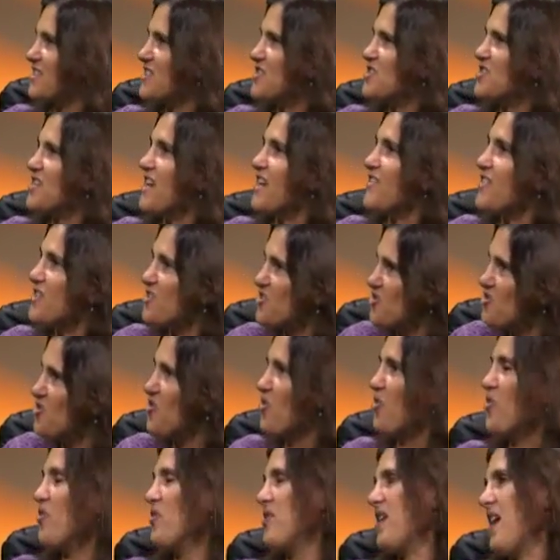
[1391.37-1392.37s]
to hear that
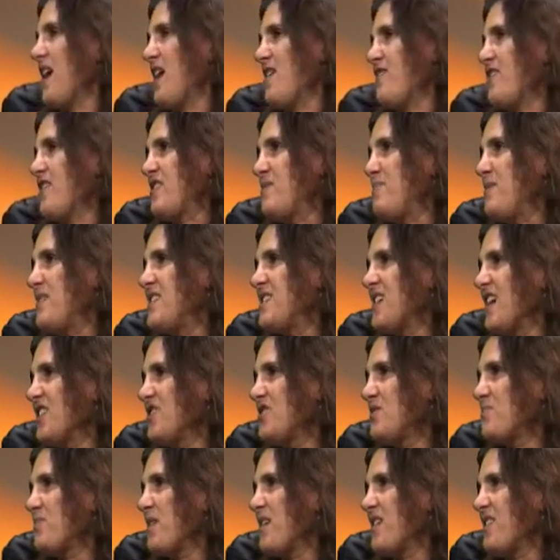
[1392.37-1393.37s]
your life has been
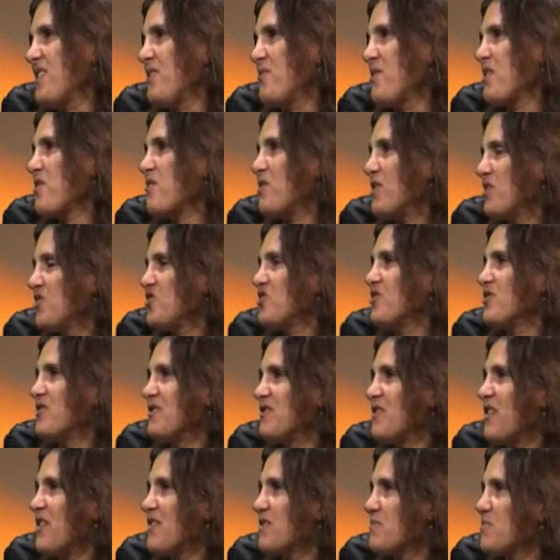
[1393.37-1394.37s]
touched by the Red Cross Children's
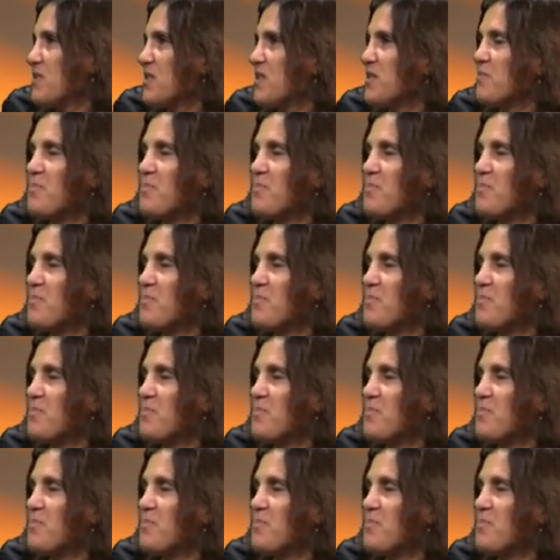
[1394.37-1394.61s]
Hospital,